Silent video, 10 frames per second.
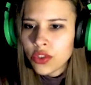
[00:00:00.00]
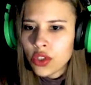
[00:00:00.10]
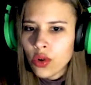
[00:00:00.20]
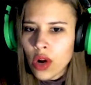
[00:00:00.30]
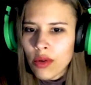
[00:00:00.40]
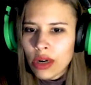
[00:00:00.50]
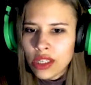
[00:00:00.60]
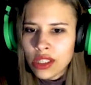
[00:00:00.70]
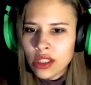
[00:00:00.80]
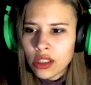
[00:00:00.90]
Two
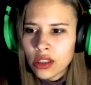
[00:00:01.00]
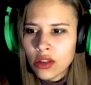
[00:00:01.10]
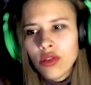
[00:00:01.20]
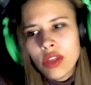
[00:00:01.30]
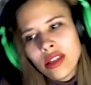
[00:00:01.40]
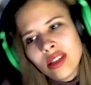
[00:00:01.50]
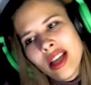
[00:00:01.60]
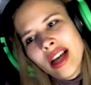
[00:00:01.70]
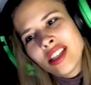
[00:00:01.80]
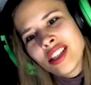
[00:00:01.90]
hours. Oh, that's
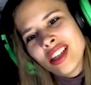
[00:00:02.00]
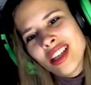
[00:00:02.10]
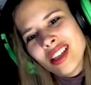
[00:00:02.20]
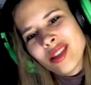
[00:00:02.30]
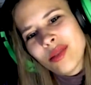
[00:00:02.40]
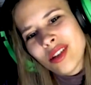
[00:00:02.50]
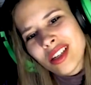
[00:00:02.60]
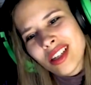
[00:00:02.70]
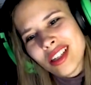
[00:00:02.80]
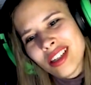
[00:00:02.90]
nice. Cheeseburger.